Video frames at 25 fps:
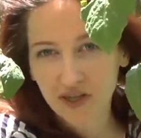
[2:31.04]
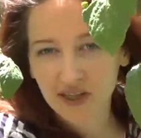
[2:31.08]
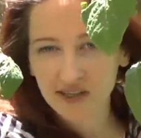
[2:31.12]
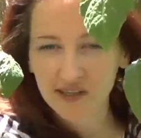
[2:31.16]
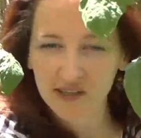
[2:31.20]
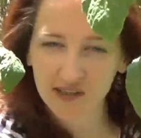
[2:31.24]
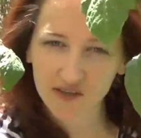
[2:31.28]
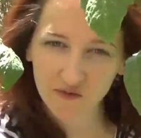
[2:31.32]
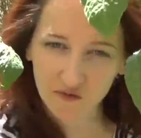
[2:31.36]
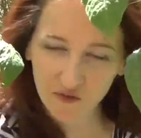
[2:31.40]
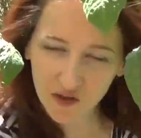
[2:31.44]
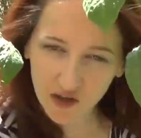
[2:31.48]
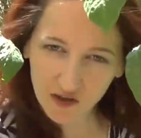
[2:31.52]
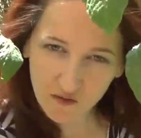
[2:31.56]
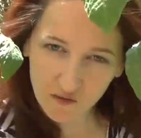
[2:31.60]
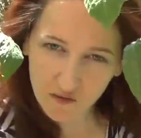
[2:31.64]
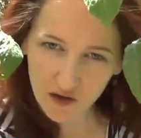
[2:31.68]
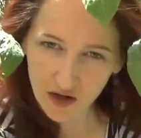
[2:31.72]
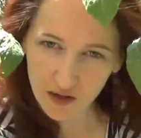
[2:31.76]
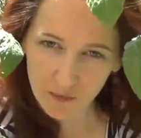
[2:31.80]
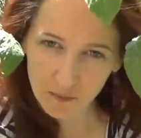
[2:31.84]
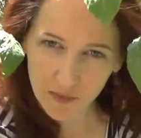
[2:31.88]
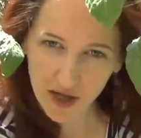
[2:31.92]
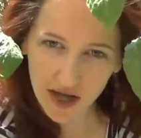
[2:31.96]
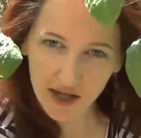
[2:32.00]
So it's a very
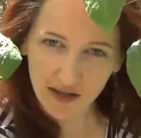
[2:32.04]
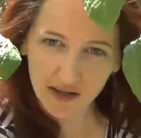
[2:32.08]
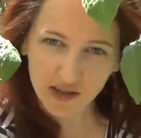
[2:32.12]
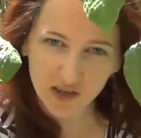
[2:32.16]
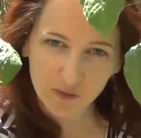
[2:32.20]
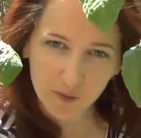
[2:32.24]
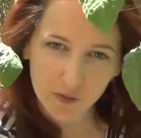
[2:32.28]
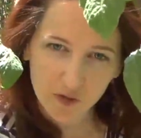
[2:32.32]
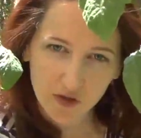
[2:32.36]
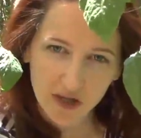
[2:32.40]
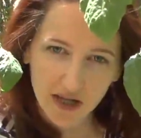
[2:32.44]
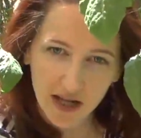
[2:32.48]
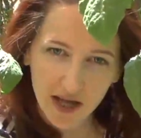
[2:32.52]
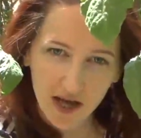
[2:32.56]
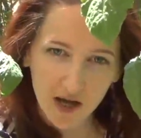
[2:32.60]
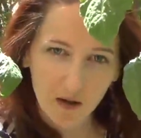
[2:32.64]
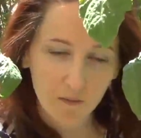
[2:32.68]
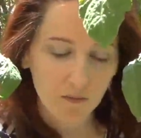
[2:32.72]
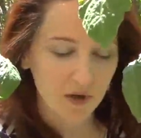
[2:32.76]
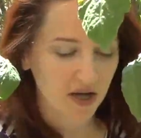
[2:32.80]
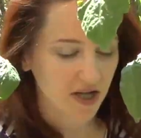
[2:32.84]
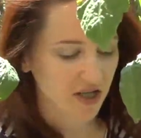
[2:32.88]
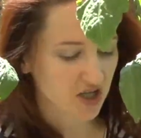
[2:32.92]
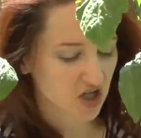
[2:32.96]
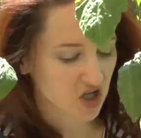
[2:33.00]
fine balance between how
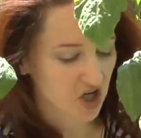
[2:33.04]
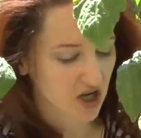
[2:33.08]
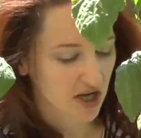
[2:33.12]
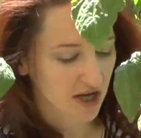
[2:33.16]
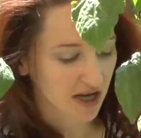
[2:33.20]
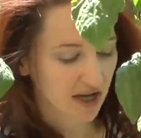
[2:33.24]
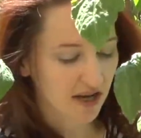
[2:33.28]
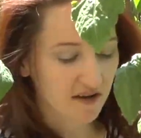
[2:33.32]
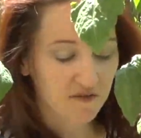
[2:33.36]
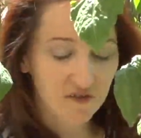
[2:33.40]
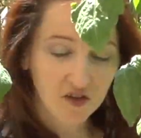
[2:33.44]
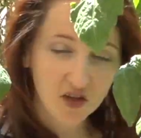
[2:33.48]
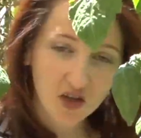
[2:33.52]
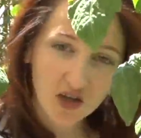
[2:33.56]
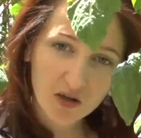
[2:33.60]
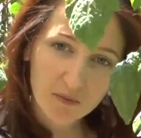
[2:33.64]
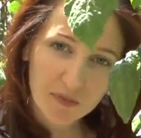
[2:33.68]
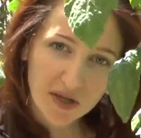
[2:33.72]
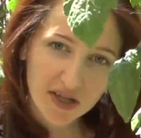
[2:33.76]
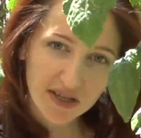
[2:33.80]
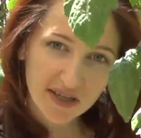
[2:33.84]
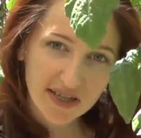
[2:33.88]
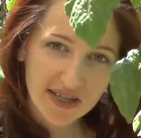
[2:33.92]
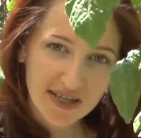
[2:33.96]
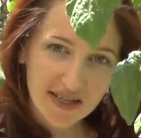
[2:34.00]
much. If they're going to
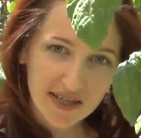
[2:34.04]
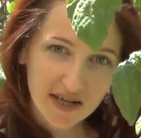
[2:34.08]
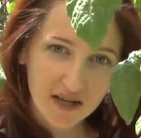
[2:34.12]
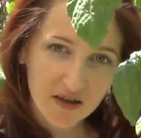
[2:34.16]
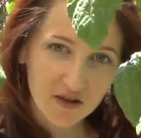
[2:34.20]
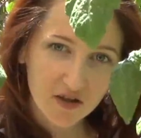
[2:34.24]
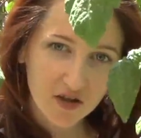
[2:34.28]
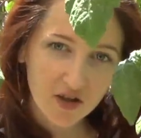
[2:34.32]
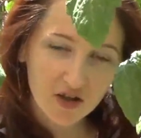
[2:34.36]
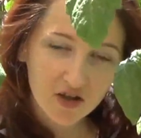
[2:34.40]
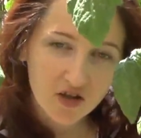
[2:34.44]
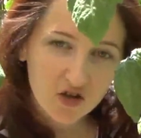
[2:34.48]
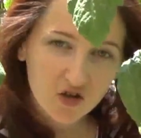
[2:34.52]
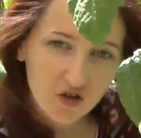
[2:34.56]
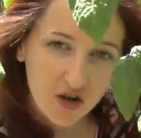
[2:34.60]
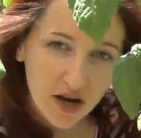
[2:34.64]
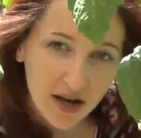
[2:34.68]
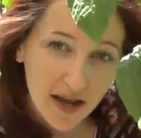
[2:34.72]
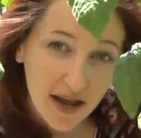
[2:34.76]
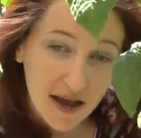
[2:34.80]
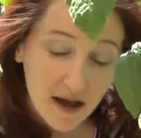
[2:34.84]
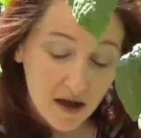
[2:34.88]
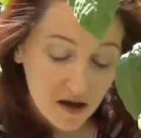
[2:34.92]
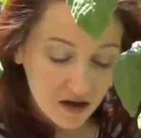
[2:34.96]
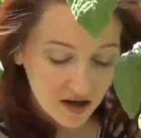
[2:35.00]
be in the sun, they're going to dry
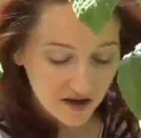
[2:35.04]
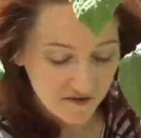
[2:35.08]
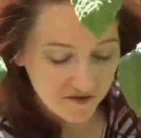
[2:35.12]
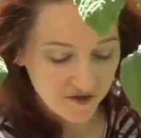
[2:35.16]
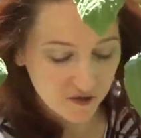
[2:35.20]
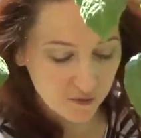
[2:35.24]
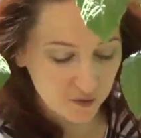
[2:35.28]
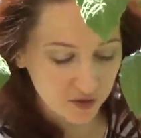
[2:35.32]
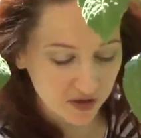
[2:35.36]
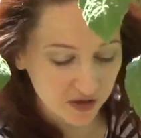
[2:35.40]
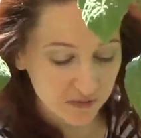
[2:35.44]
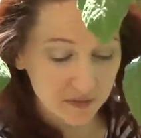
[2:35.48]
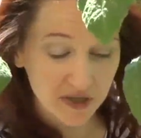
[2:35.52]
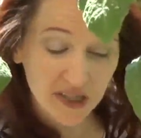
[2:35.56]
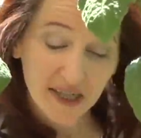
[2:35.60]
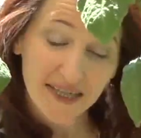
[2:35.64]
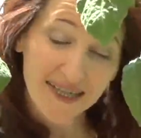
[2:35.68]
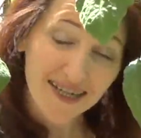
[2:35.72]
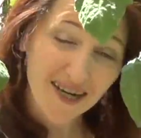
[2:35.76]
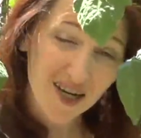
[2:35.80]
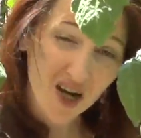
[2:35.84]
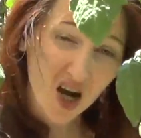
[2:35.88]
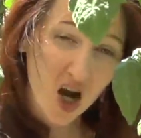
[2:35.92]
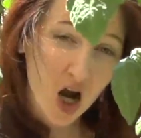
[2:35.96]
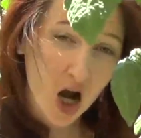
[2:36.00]
out. If you put them in a
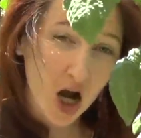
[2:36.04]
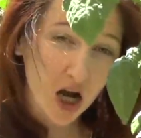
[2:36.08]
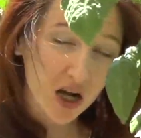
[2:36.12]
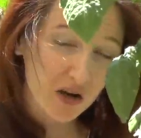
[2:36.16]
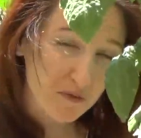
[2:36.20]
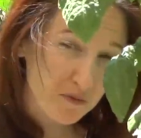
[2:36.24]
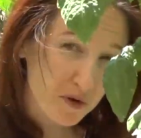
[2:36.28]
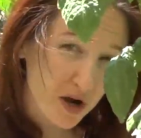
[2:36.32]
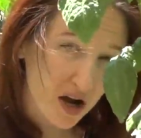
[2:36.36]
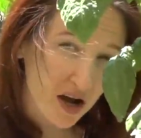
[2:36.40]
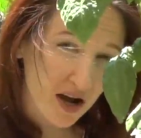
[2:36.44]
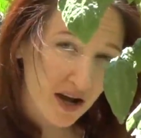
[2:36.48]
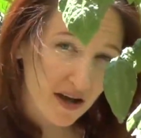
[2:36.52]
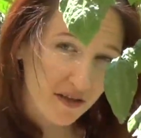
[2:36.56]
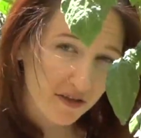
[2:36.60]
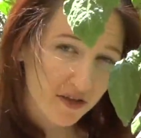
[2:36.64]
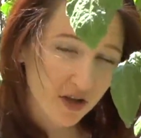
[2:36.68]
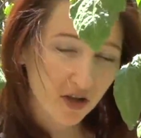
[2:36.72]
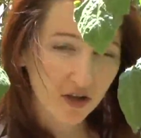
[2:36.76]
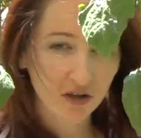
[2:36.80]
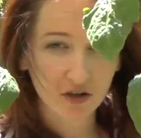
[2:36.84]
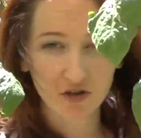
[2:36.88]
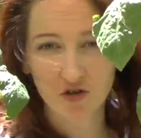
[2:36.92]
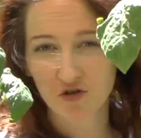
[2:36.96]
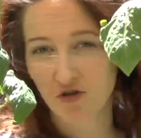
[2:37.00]
terracotta pot, they're
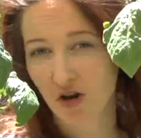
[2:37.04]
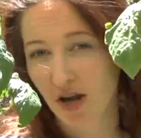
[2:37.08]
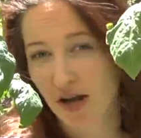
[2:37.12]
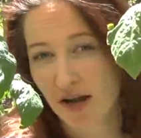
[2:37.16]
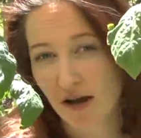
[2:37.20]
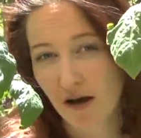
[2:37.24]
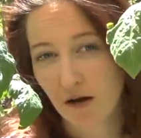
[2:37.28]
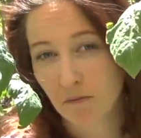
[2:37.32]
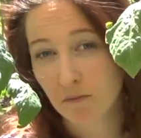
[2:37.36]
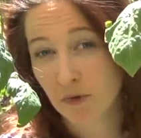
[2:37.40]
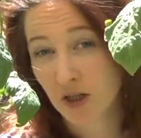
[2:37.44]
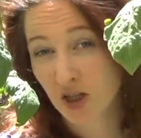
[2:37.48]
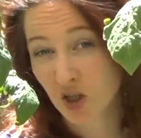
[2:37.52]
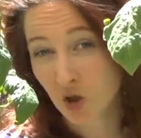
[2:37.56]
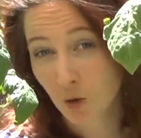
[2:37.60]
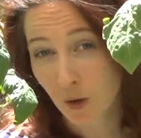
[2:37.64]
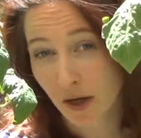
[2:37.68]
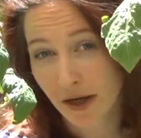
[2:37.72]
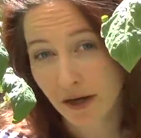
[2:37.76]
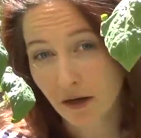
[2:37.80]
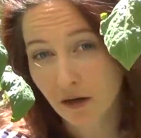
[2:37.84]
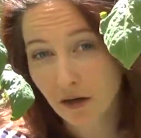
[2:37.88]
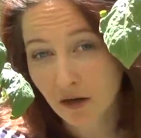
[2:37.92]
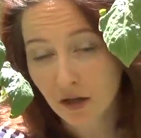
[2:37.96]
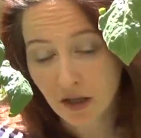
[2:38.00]
going to dry out much
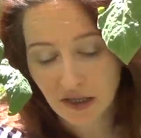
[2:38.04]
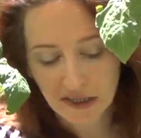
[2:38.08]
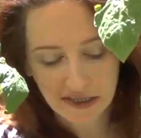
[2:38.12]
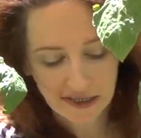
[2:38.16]
quicker.